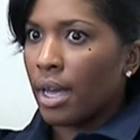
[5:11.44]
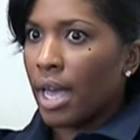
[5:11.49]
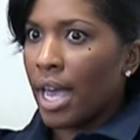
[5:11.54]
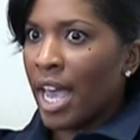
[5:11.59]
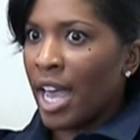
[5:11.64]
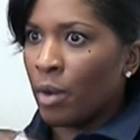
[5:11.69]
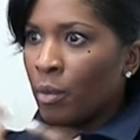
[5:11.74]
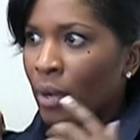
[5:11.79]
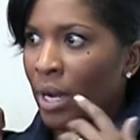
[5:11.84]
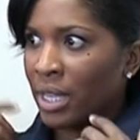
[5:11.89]

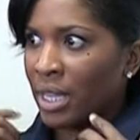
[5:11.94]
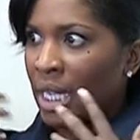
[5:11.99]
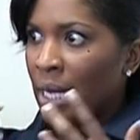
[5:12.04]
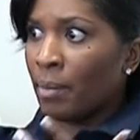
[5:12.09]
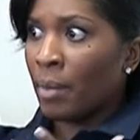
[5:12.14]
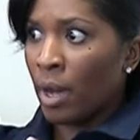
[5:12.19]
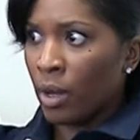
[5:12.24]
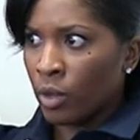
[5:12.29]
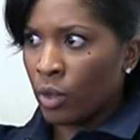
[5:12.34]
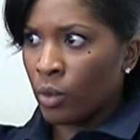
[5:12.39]
and when I think
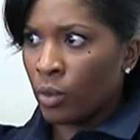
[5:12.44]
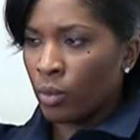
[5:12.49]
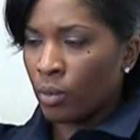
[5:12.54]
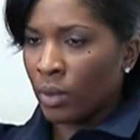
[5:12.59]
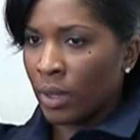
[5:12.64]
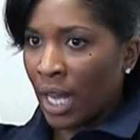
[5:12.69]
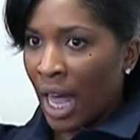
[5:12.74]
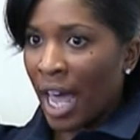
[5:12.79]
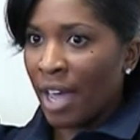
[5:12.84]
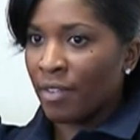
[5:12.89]
about
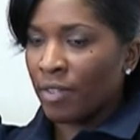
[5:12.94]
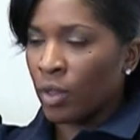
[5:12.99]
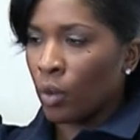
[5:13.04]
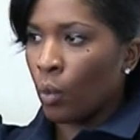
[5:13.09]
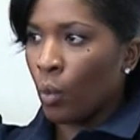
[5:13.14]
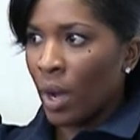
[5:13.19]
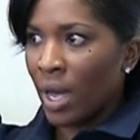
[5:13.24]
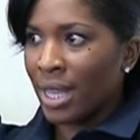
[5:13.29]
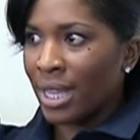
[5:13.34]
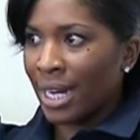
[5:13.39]
life the
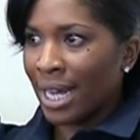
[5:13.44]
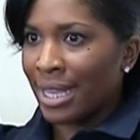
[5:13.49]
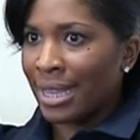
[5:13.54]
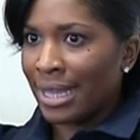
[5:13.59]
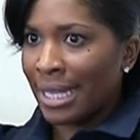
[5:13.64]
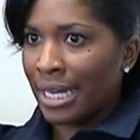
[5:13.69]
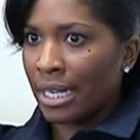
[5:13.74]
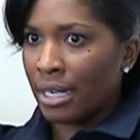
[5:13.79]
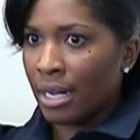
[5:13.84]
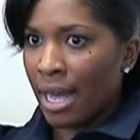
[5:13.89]
way that I
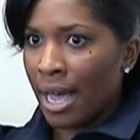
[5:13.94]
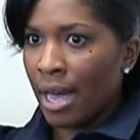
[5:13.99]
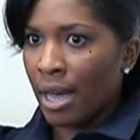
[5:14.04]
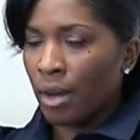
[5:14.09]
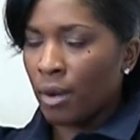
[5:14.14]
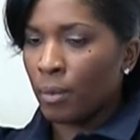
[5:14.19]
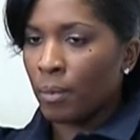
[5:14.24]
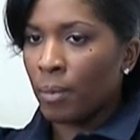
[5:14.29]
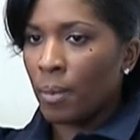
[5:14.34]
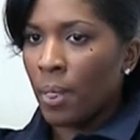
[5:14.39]
think
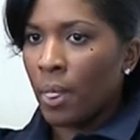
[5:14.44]
now,